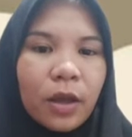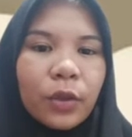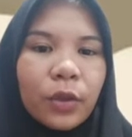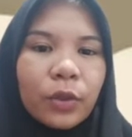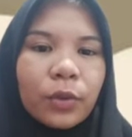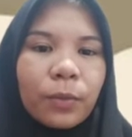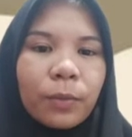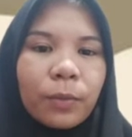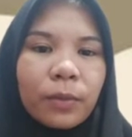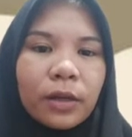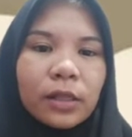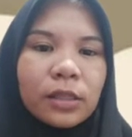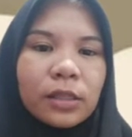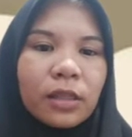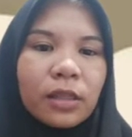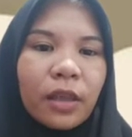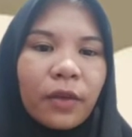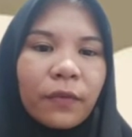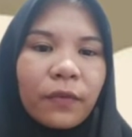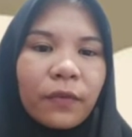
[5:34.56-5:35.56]
The most
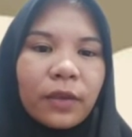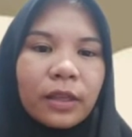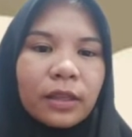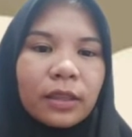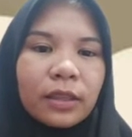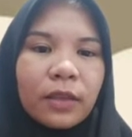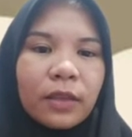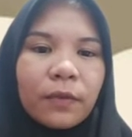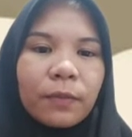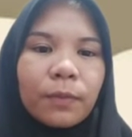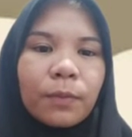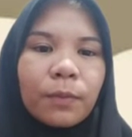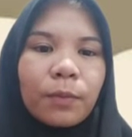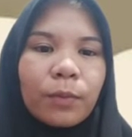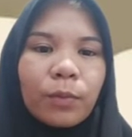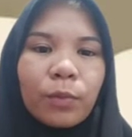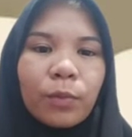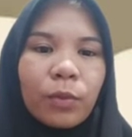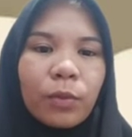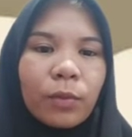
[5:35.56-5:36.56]
effective
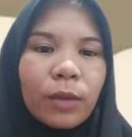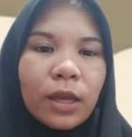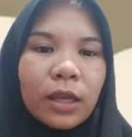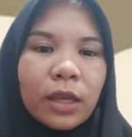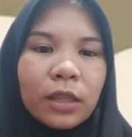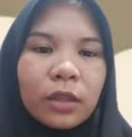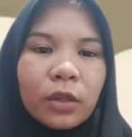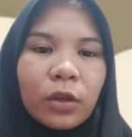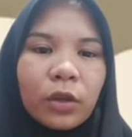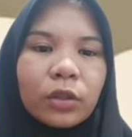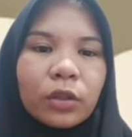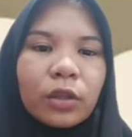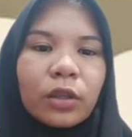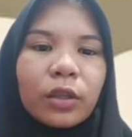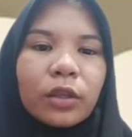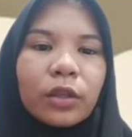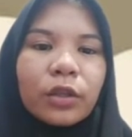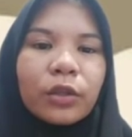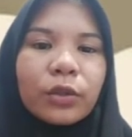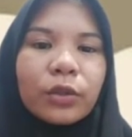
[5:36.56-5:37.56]
method
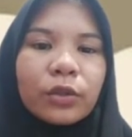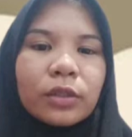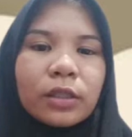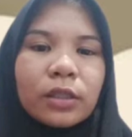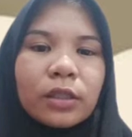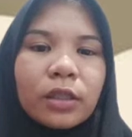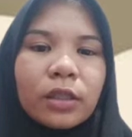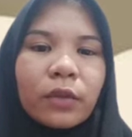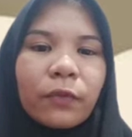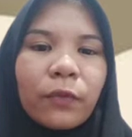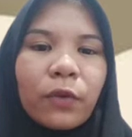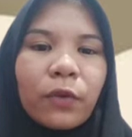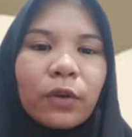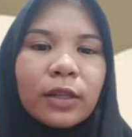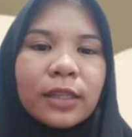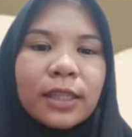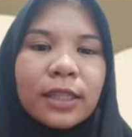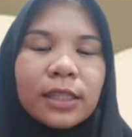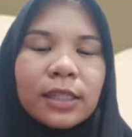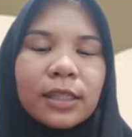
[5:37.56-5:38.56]
used for
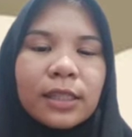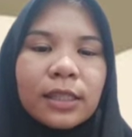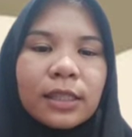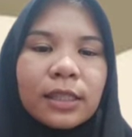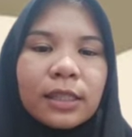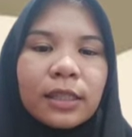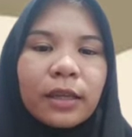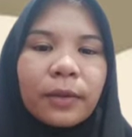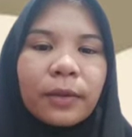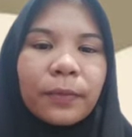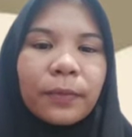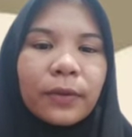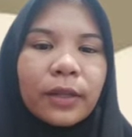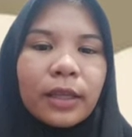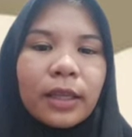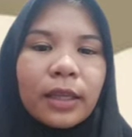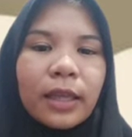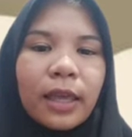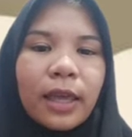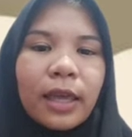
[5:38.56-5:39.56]
teaching the
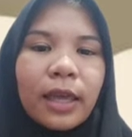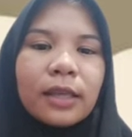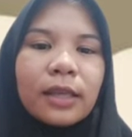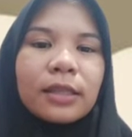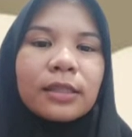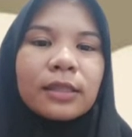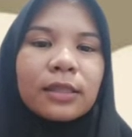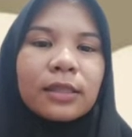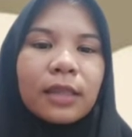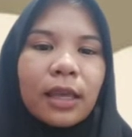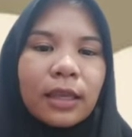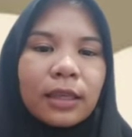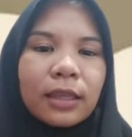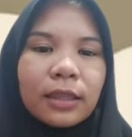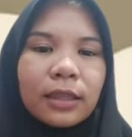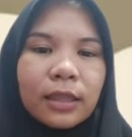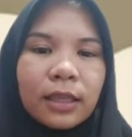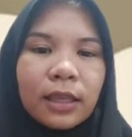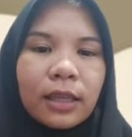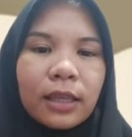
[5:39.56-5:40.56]

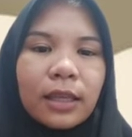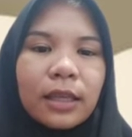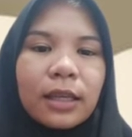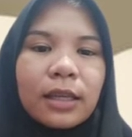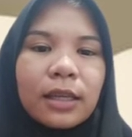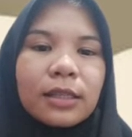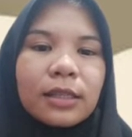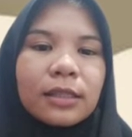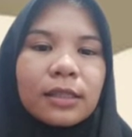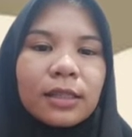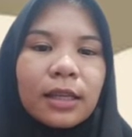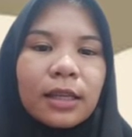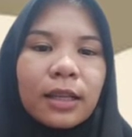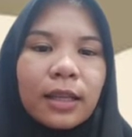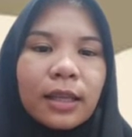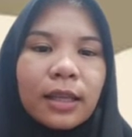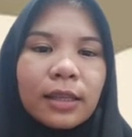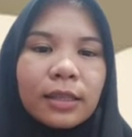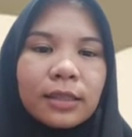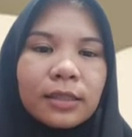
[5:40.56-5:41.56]
pre-exciting
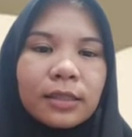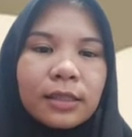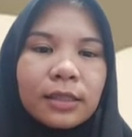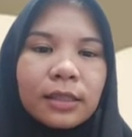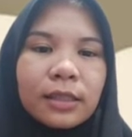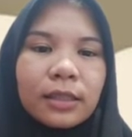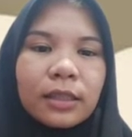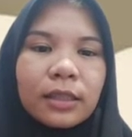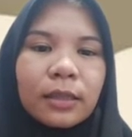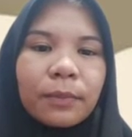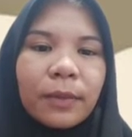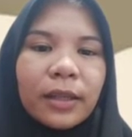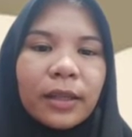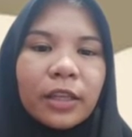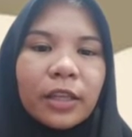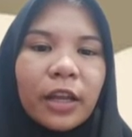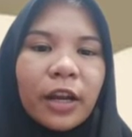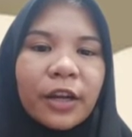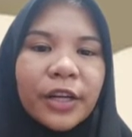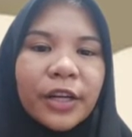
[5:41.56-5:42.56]
selected
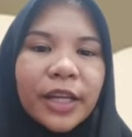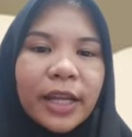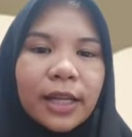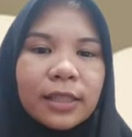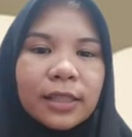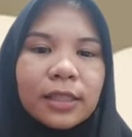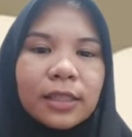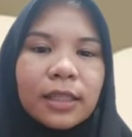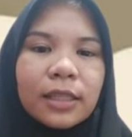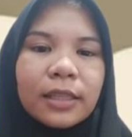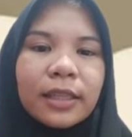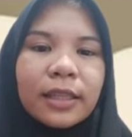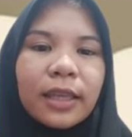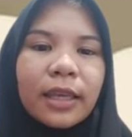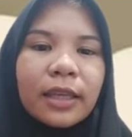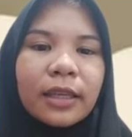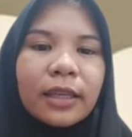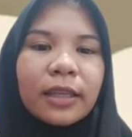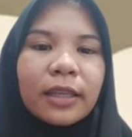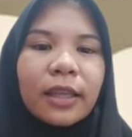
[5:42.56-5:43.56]
materials.
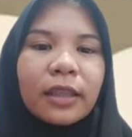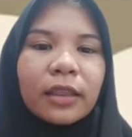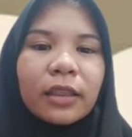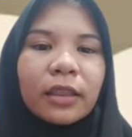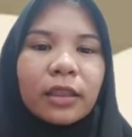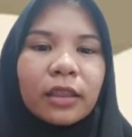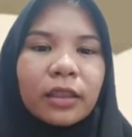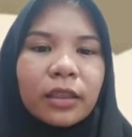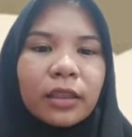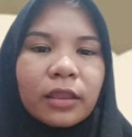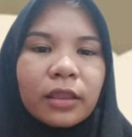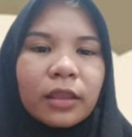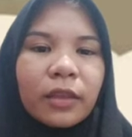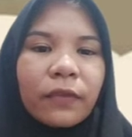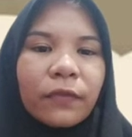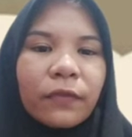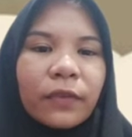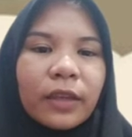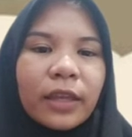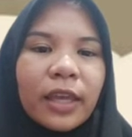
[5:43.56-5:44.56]
The
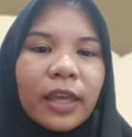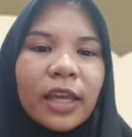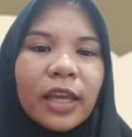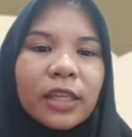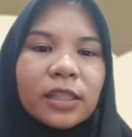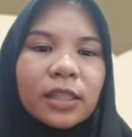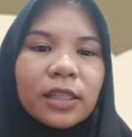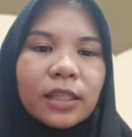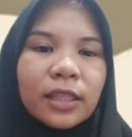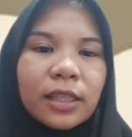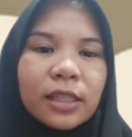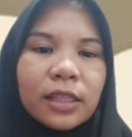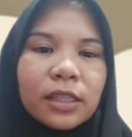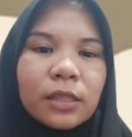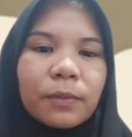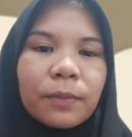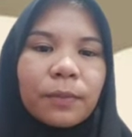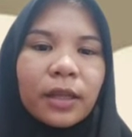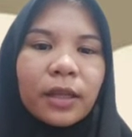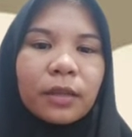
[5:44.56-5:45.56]
identification is
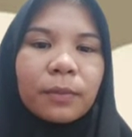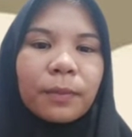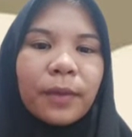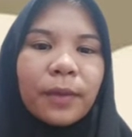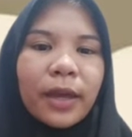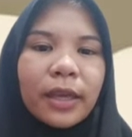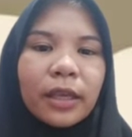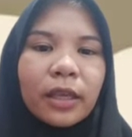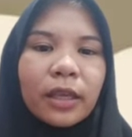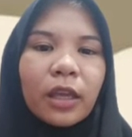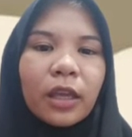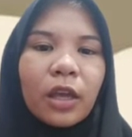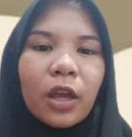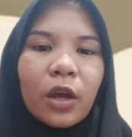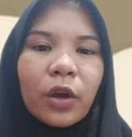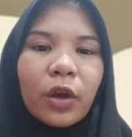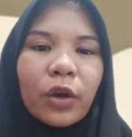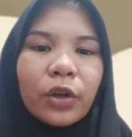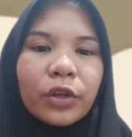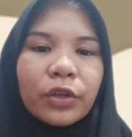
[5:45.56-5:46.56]
made by
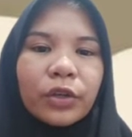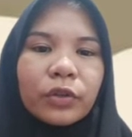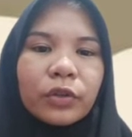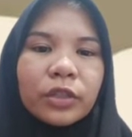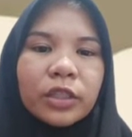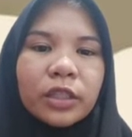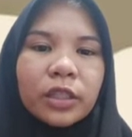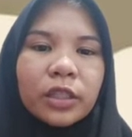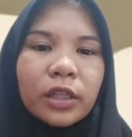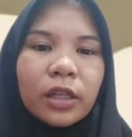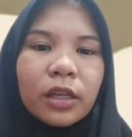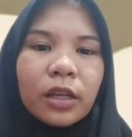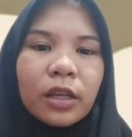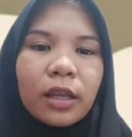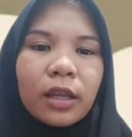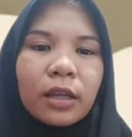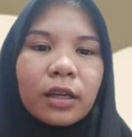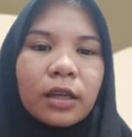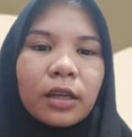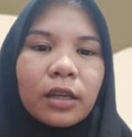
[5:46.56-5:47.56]
conduction
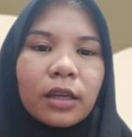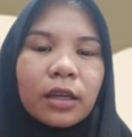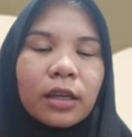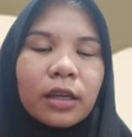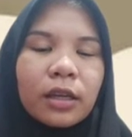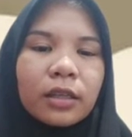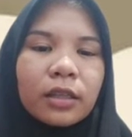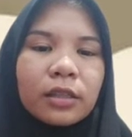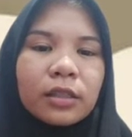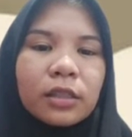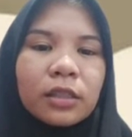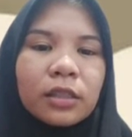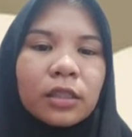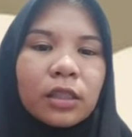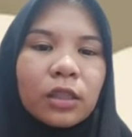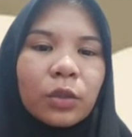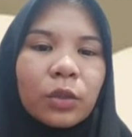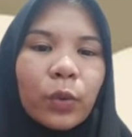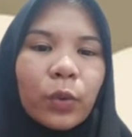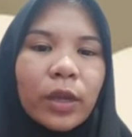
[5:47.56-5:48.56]
and
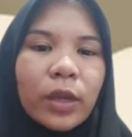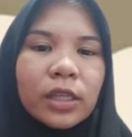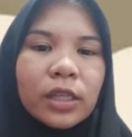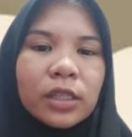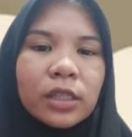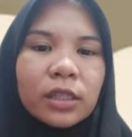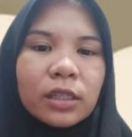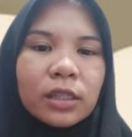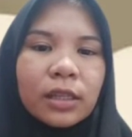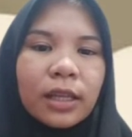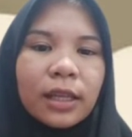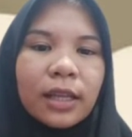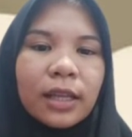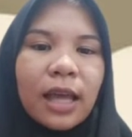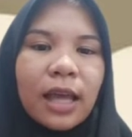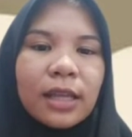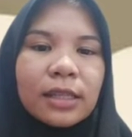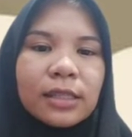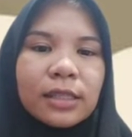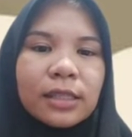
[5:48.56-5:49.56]
situation
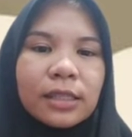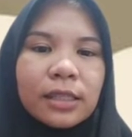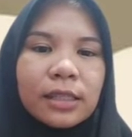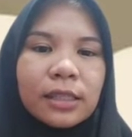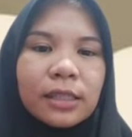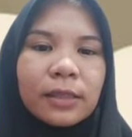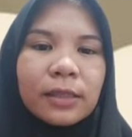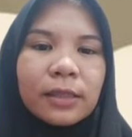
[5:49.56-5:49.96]
analysis.